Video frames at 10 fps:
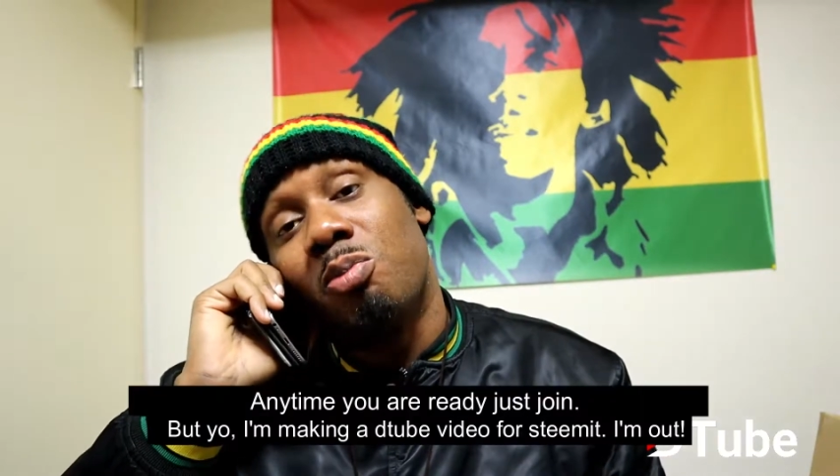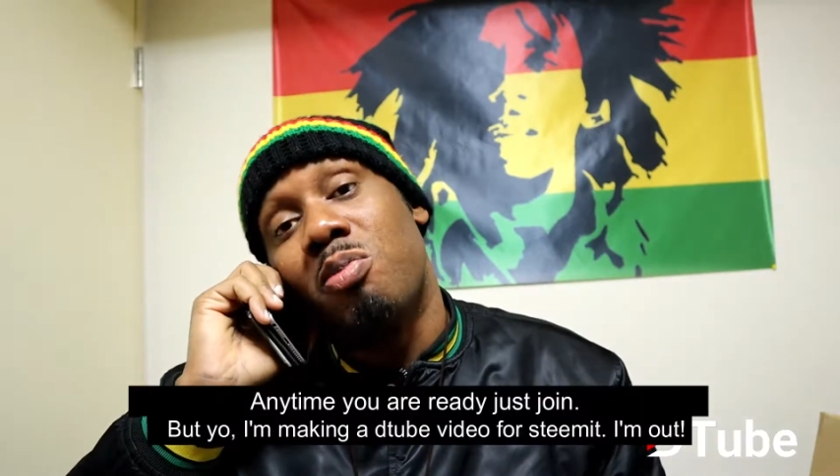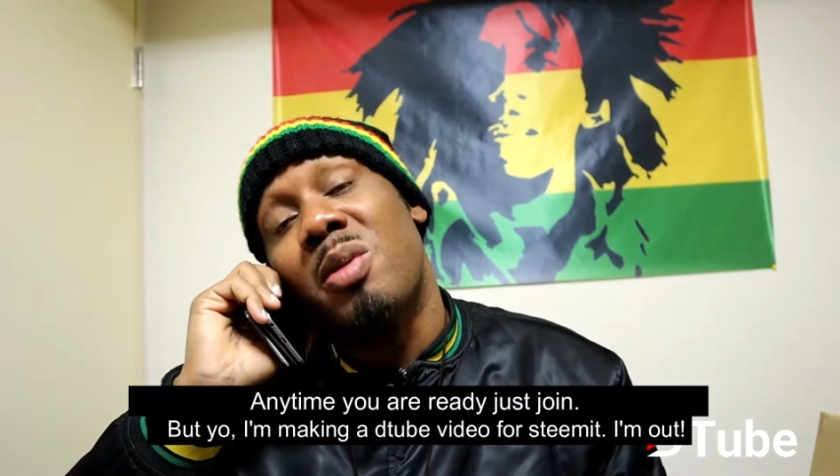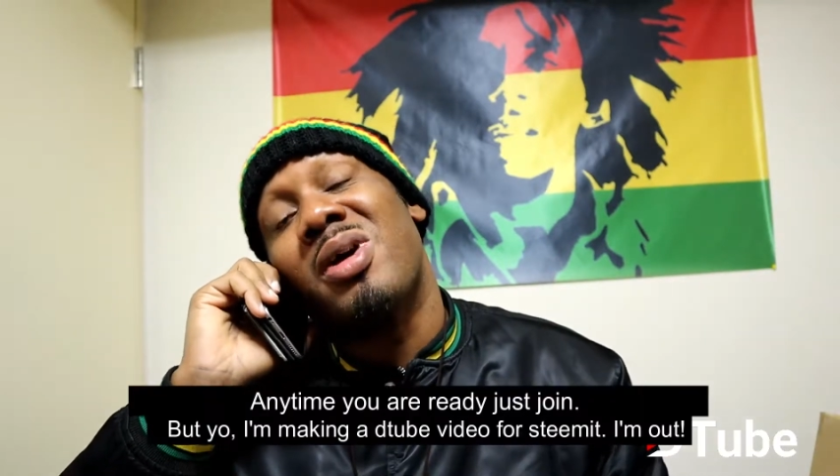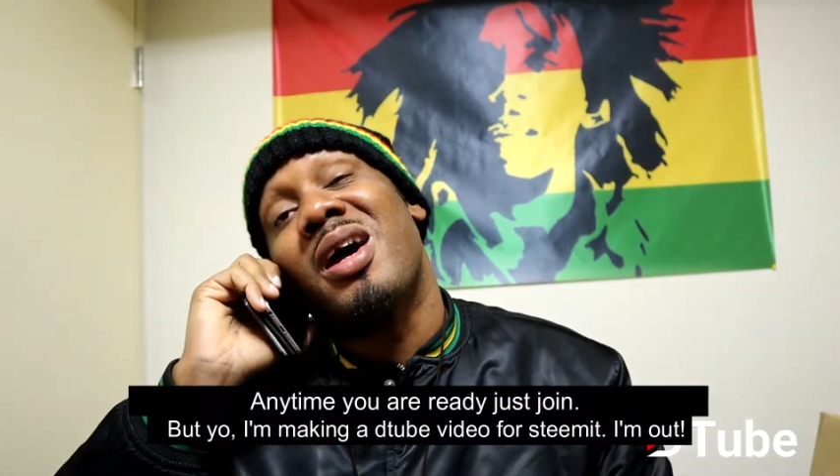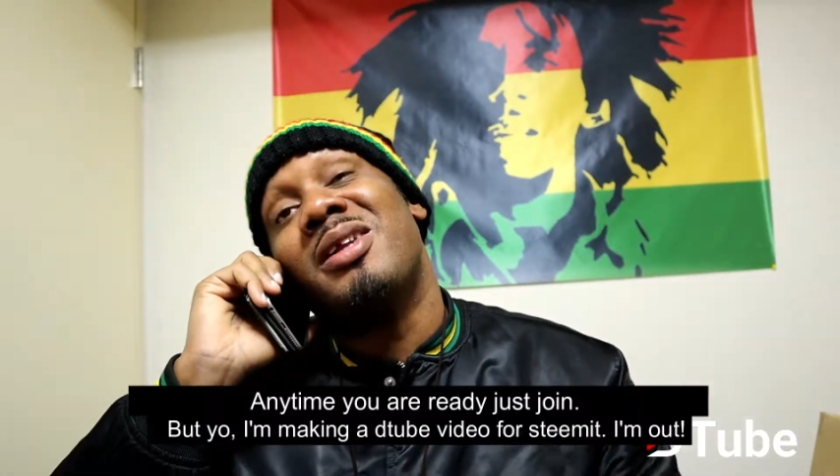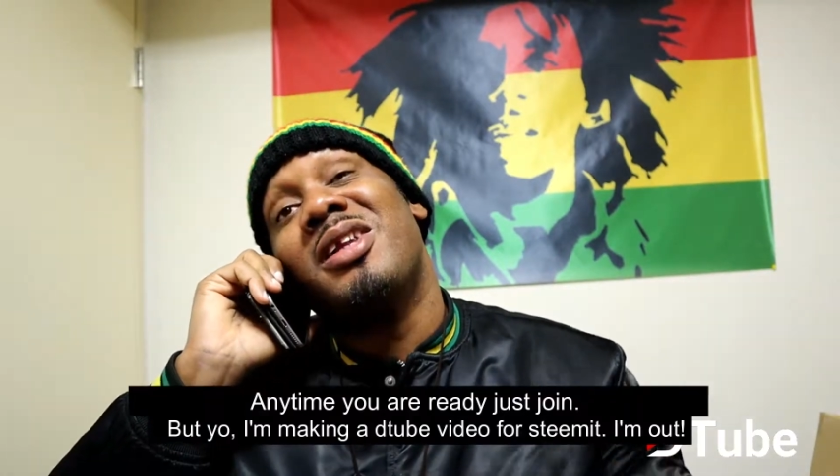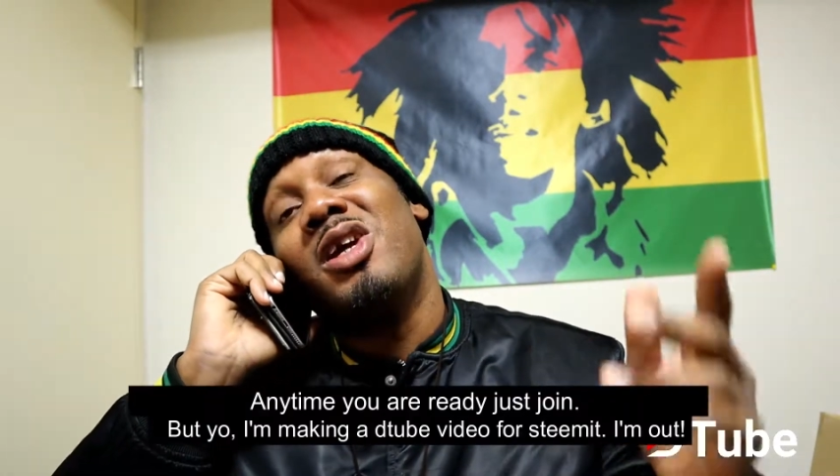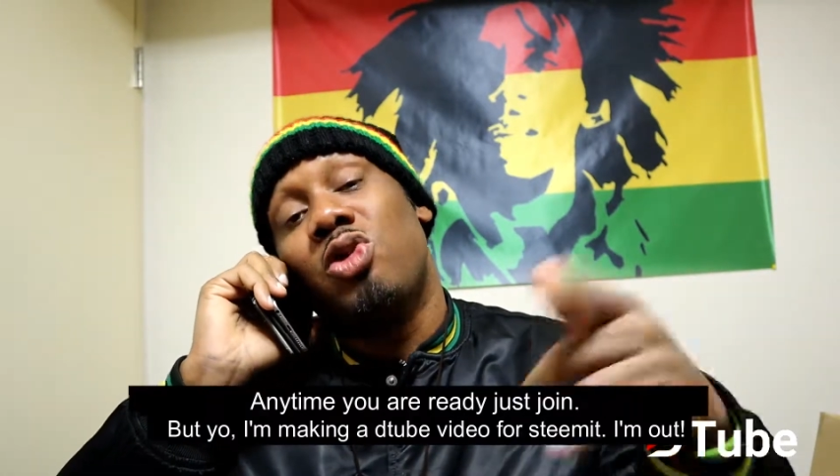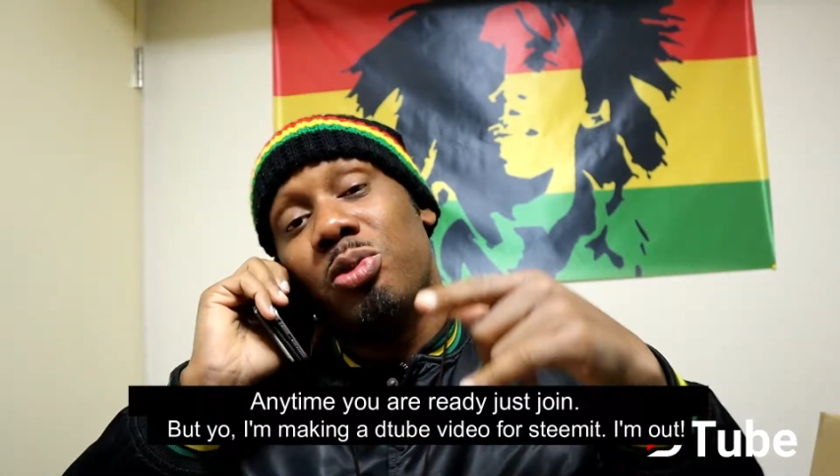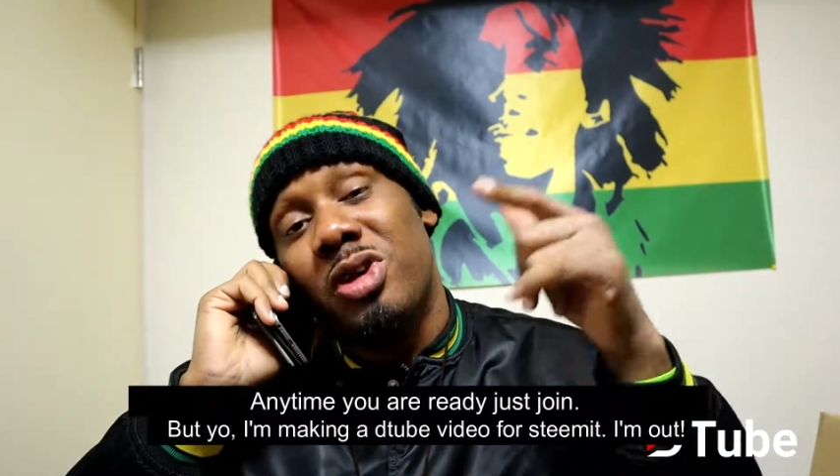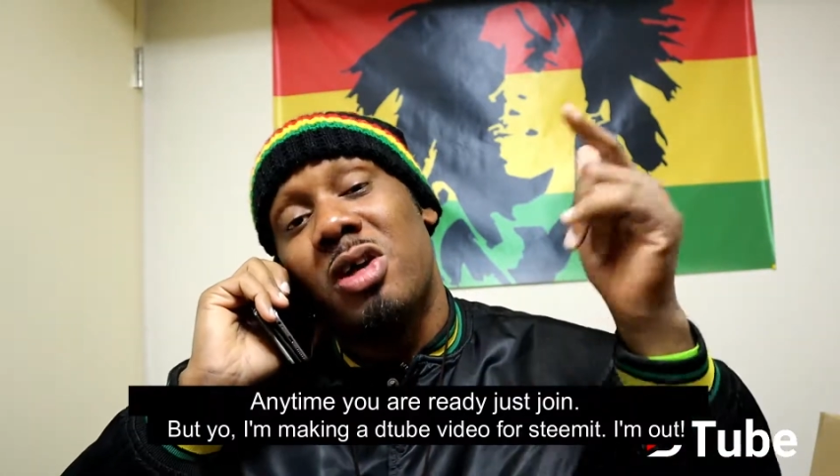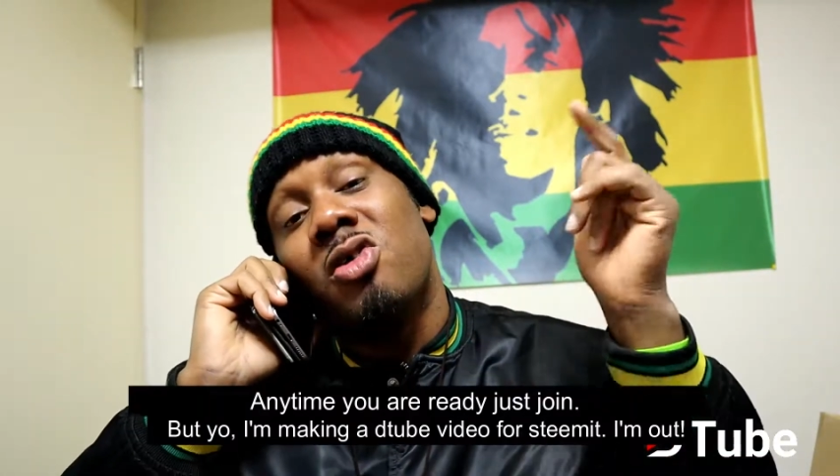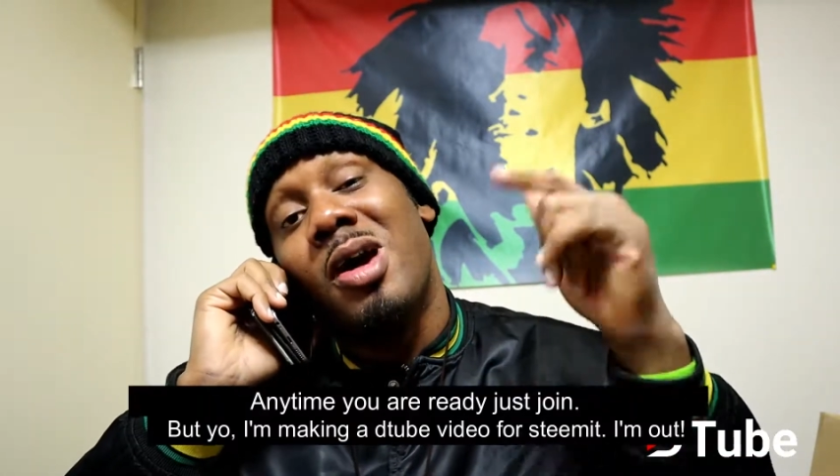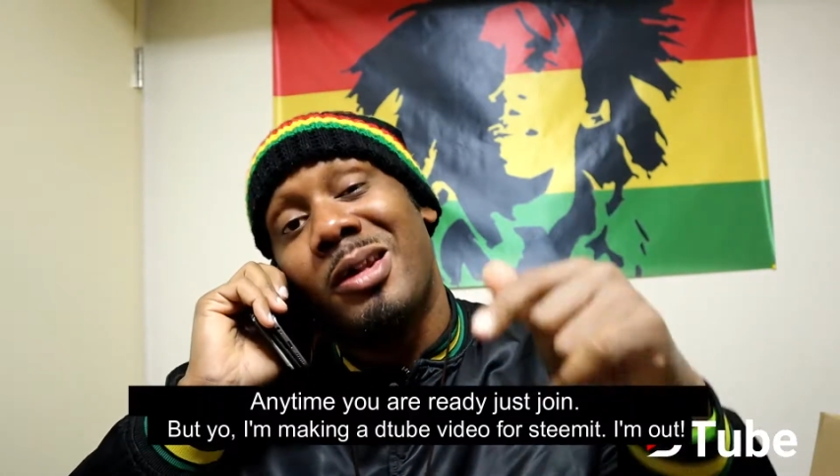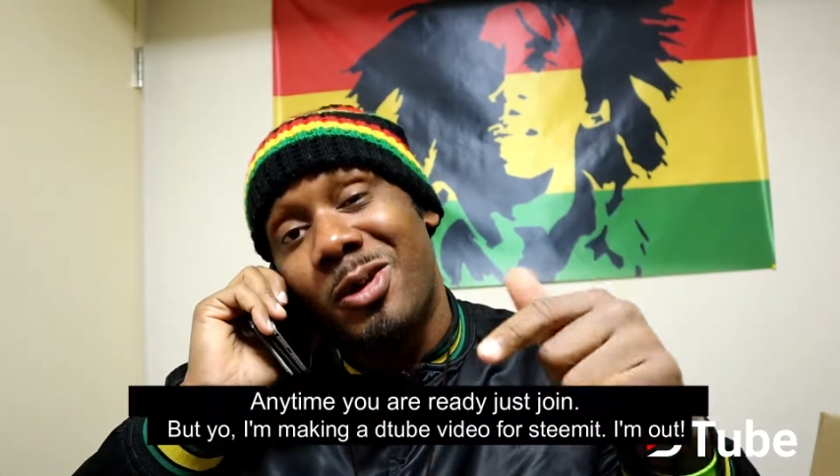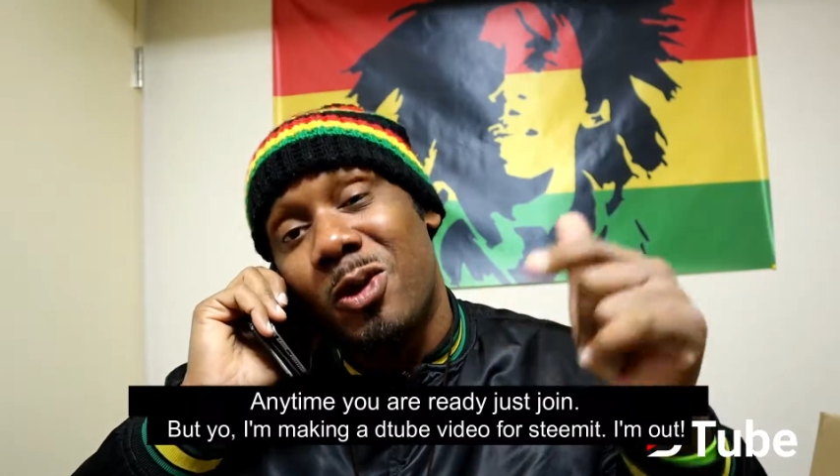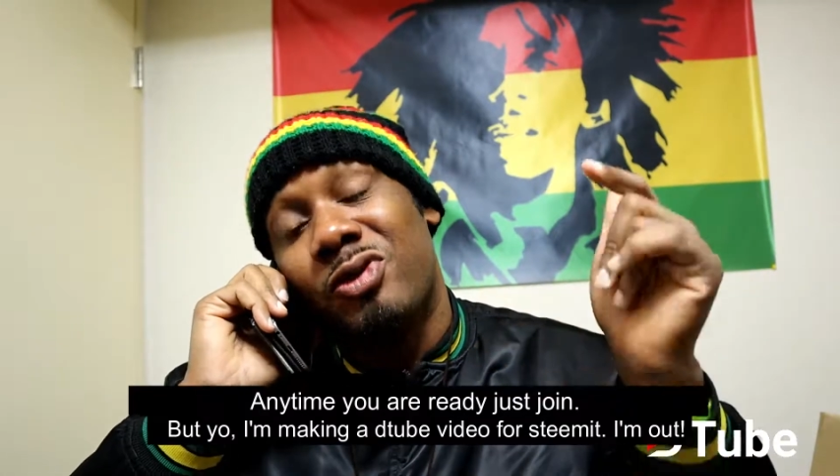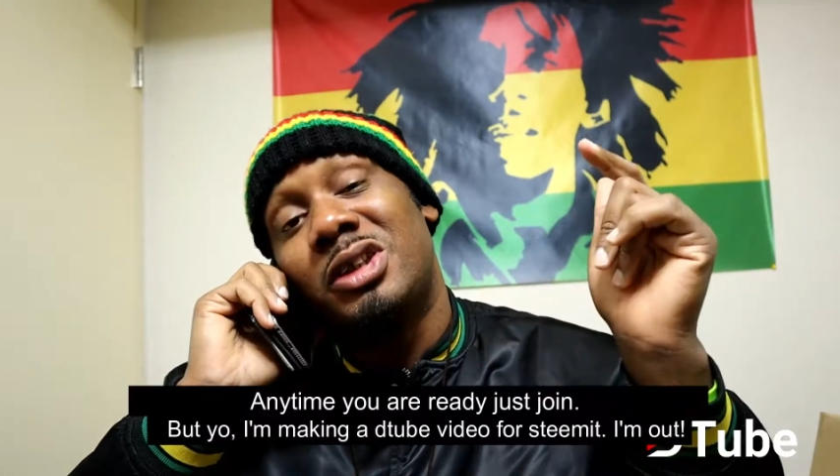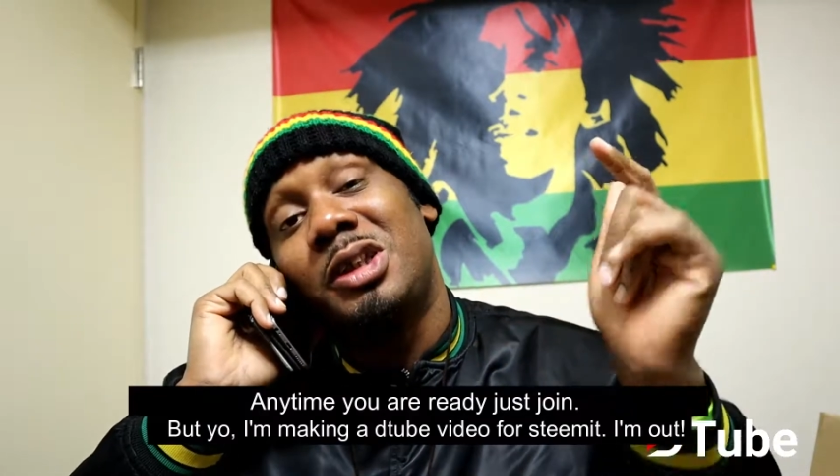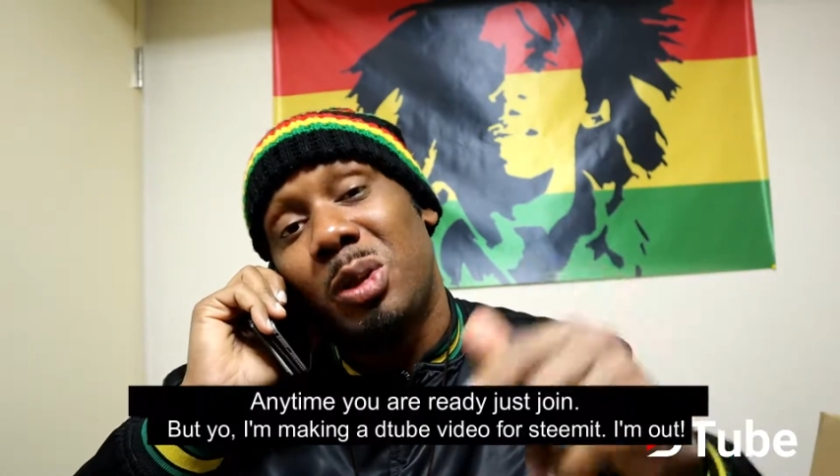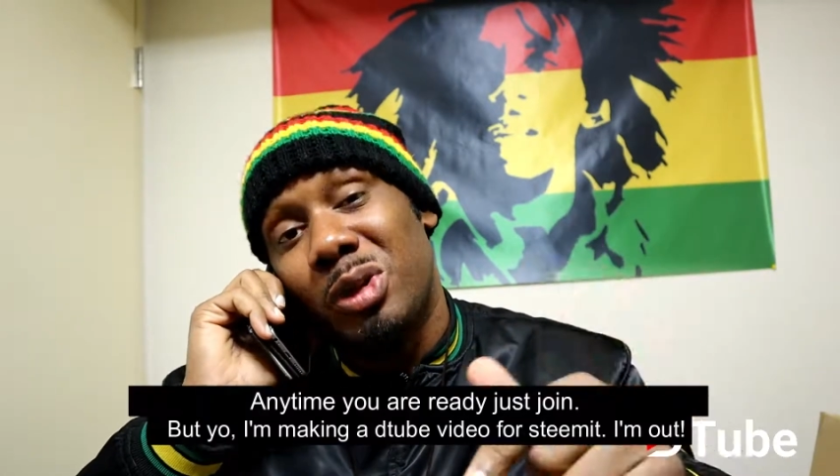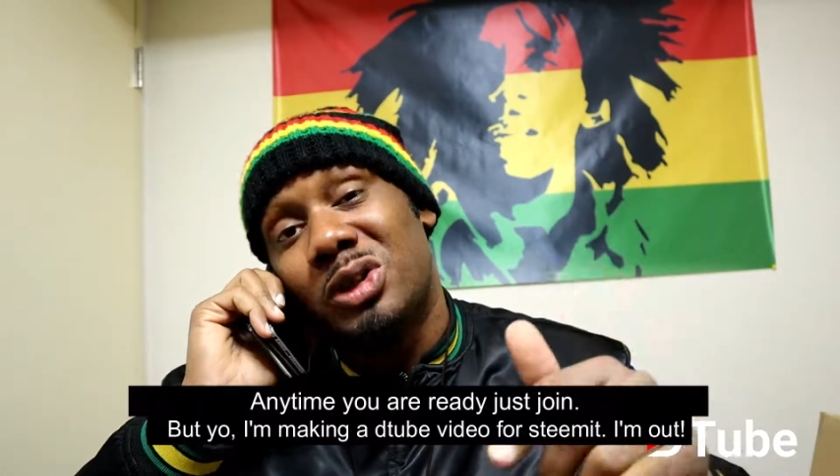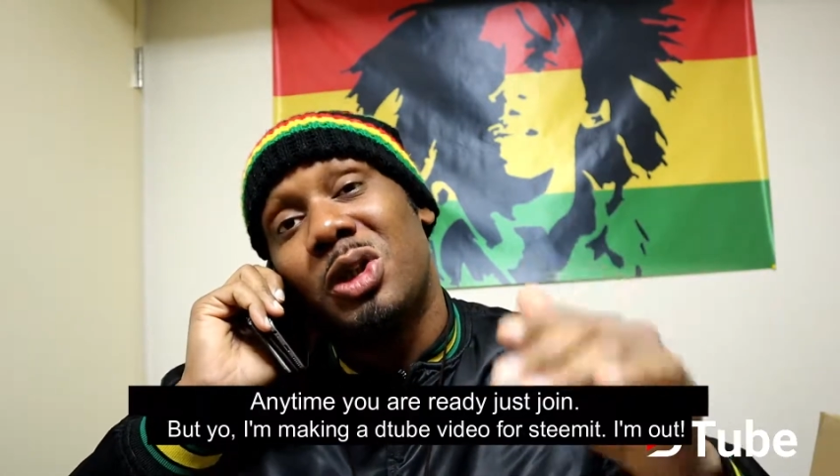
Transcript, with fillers: man, make be true video right now for Steemit.